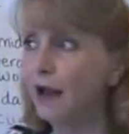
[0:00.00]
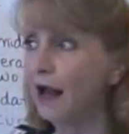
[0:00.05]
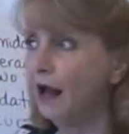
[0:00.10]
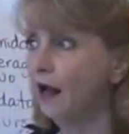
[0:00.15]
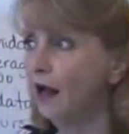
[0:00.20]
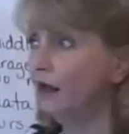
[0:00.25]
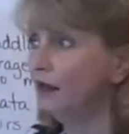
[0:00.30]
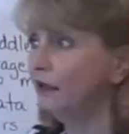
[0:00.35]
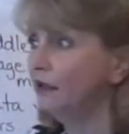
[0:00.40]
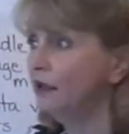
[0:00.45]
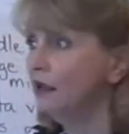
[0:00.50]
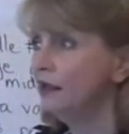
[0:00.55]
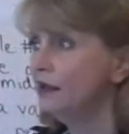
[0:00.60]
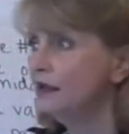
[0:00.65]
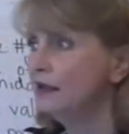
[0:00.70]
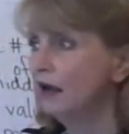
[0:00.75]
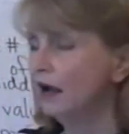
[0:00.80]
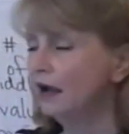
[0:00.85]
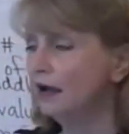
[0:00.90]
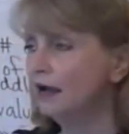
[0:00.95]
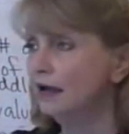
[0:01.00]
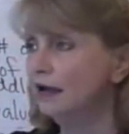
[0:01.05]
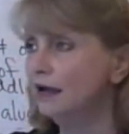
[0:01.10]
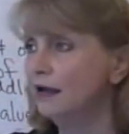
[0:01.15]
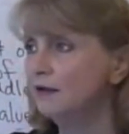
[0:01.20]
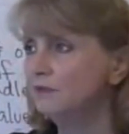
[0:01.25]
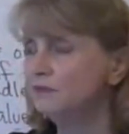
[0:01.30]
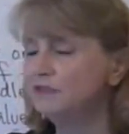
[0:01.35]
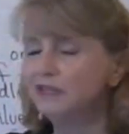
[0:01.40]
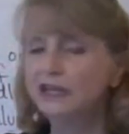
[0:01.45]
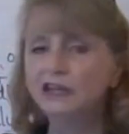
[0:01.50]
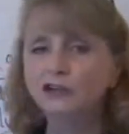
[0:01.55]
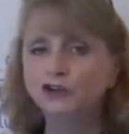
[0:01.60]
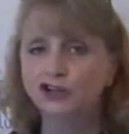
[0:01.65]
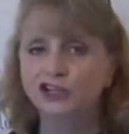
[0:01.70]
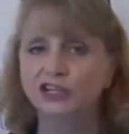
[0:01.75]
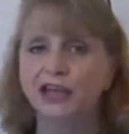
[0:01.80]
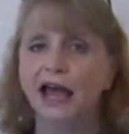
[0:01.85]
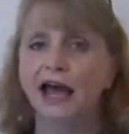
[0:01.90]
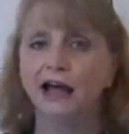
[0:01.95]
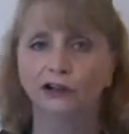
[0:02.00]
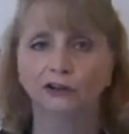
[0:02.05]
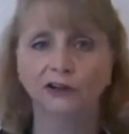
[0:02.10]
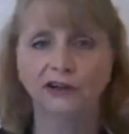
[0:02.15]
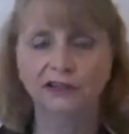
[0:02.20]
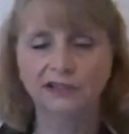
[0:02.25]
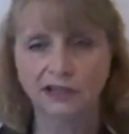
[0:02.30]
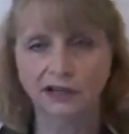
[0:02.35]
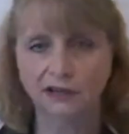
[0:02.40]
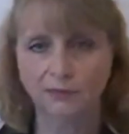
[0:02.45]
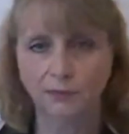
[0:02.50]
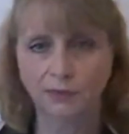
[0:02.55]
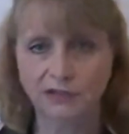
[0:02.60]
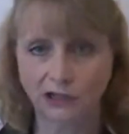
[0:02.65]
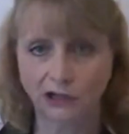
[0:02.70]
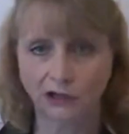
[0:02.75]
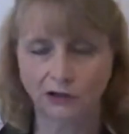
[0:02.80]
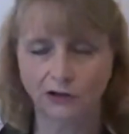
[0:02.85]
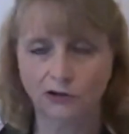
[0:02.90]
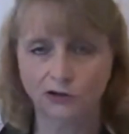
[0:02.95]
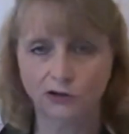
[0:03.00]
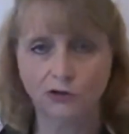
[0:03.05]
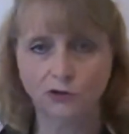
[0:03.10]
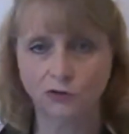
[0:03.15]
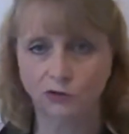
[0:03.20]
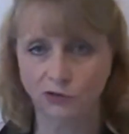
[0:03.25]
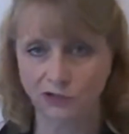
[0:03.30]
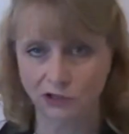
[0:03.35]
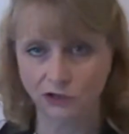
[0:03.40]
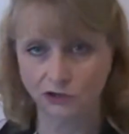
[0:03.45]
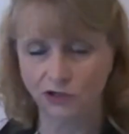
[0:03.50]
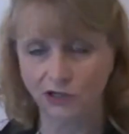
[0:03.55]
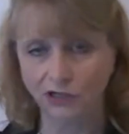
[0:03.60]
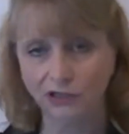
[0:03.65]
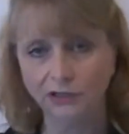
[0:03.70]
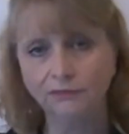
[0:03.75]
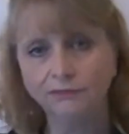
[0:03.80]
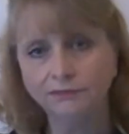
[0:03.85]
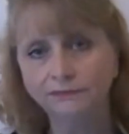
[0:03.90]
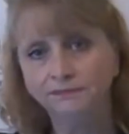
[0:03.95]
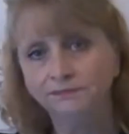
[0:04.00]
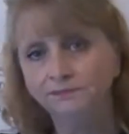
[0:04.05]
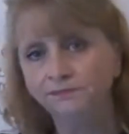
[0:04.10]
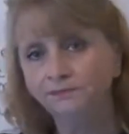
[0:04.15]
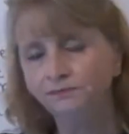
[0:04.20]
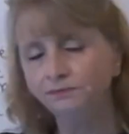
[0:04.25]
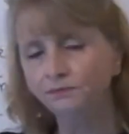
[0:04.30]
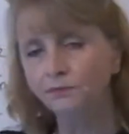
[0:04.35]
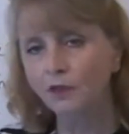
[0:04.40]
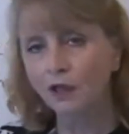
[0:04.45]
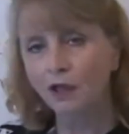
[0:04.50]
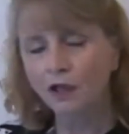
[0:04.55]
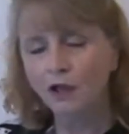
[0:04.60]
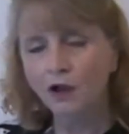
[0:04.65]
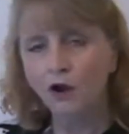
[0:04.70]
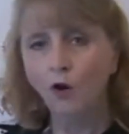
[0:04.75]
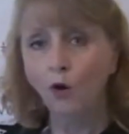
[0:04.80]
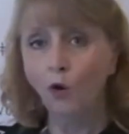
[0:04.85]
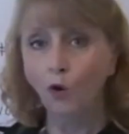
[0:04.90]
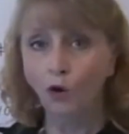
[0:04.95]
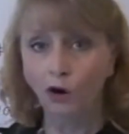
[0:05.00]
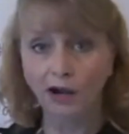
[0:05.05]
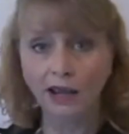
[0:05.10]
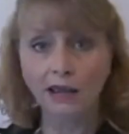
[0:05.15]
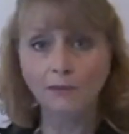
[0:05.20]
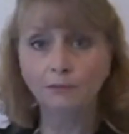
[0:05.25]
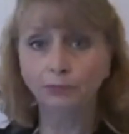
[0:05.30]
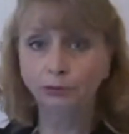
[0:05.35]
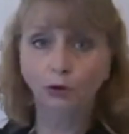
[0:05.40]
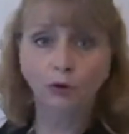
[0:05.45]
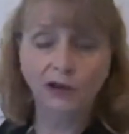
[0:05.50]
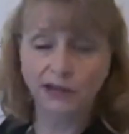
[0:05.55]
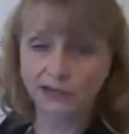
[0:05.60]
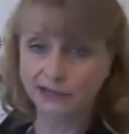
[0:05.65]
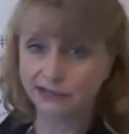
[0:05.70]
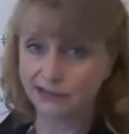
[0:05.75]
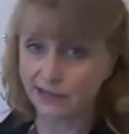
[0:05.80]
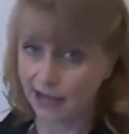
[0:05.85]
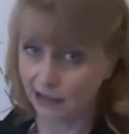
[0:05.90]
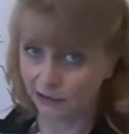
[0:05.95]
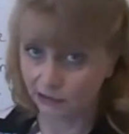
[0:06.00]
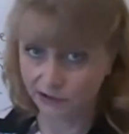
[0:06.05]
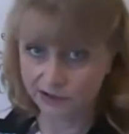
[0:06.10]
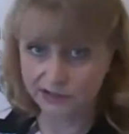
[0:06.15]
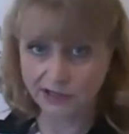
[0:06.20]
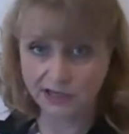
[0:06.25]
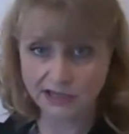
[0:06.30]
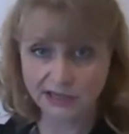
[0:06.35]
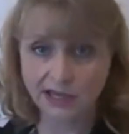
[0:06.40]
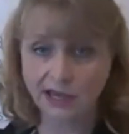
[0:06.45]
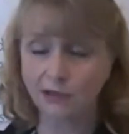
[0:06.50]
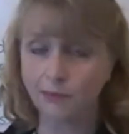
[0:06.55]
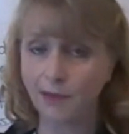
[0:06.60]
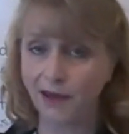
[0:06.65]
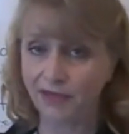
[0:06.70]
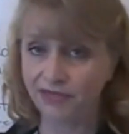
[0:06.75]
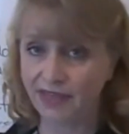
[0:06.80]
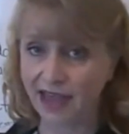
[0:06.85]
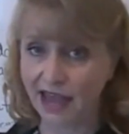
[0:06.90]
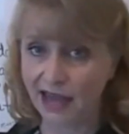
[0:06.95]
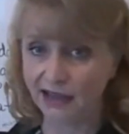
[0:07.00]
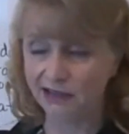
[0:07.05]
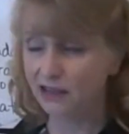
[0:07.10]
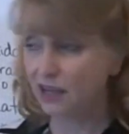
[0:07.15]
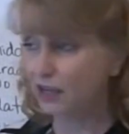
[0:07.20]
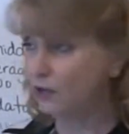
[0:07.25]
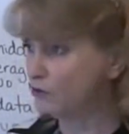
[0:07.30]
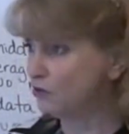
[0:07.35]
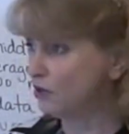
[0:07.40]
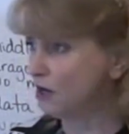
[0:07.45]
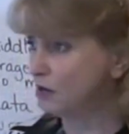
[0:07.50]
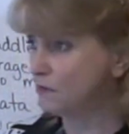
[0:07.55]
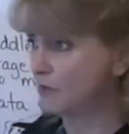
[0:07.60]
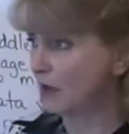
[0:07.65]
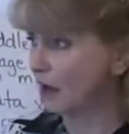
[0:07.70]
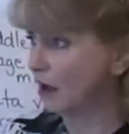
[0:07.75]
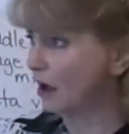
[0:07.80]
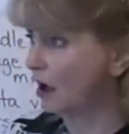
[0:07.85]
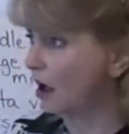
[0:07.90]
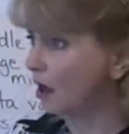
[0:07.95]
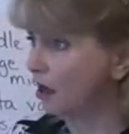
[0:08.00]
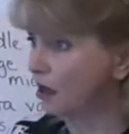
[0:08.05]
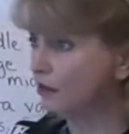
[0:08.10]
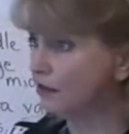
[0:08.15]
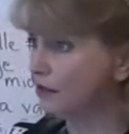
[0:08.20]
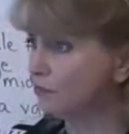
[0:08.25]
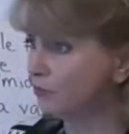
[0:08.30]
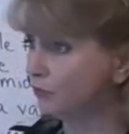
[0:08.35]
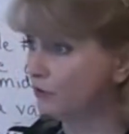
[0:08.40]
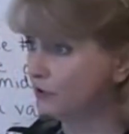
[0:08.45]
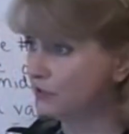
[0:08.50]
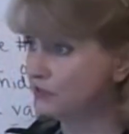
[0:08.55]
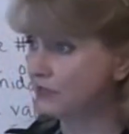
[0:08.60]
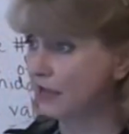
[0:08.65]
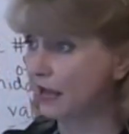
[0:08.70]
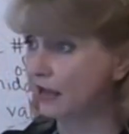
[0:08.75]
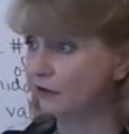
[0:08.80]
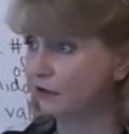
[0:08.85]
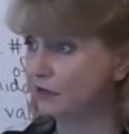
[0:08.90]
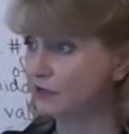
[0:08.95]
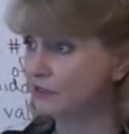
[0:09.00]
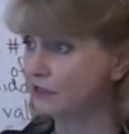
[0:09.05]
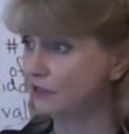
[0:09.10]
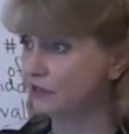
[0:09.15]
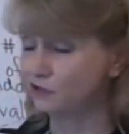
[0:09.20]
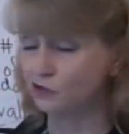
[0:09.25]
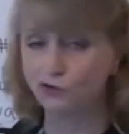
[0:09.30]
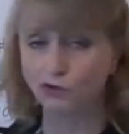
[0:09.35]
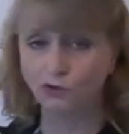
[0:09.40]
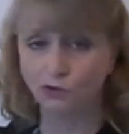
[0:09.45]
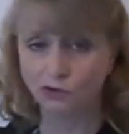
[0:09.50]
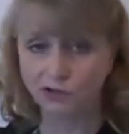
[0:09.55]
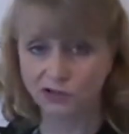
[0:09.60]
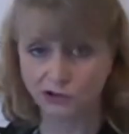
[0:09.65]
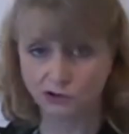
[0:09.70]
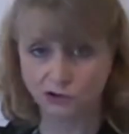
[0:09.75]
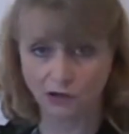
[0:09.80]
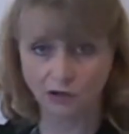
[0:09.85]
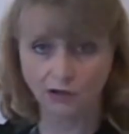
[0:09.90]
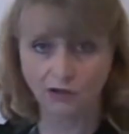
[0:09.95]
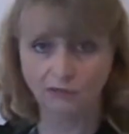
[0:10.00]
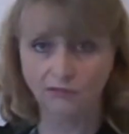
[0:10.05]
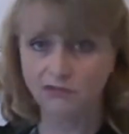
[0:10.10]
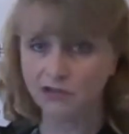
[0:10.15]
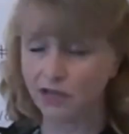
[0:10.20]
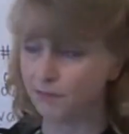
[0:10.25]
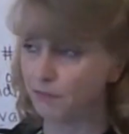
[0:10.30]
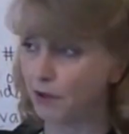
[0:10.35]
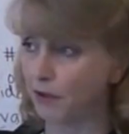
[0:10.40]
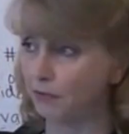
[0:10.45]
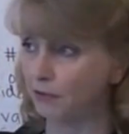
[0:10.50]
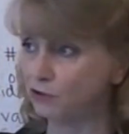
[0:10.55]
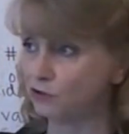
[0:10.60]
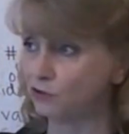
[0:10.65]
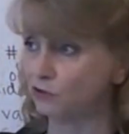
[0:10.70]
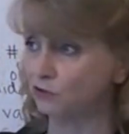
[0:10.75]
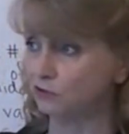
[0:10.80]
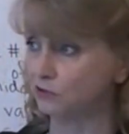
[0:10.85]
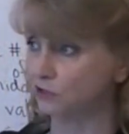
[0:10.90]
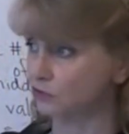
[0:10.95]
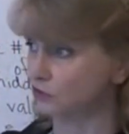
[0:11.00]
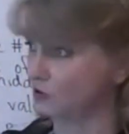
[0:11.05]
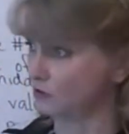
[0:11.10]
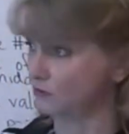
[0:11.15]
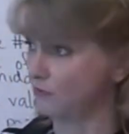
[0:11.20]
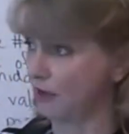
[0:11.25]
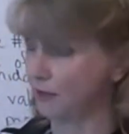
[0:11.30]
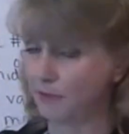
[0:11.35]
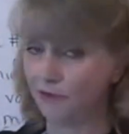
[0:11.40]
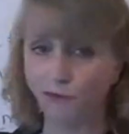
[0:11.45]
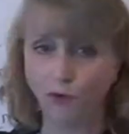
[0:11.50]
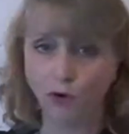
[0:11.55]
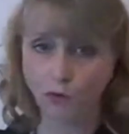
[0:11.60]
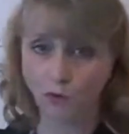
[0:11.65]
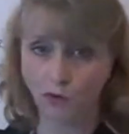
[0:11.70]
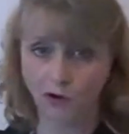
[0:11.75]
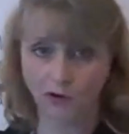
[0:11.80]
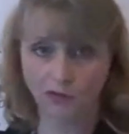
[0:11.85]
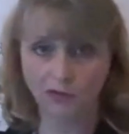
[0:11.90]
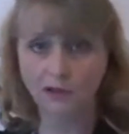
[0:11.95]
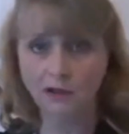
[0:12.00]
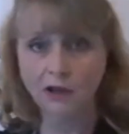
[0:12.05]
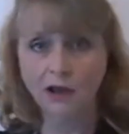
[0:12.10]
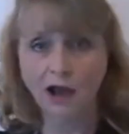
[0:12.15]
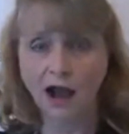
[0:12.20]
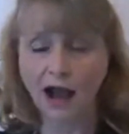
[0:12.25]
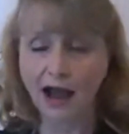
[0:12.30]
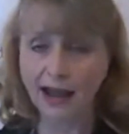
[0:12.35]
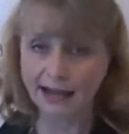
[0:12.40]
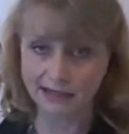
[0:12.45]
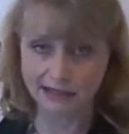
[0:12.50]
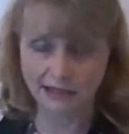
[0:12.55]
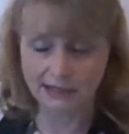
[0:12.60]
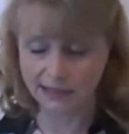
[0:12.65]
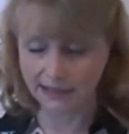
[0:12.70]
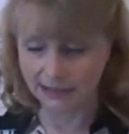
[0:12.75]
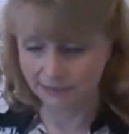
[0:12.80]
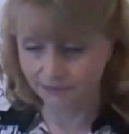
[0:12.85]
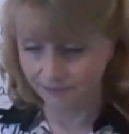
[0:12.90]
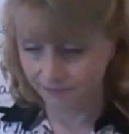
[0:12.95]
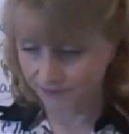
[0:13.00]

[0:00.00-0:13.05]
about um, teacher salaries in a particular school district, or employee salaries. Let's think about that. Say you're talking about all the employee salaries in a school district, say a public school district, maybe Fort Worth ISD.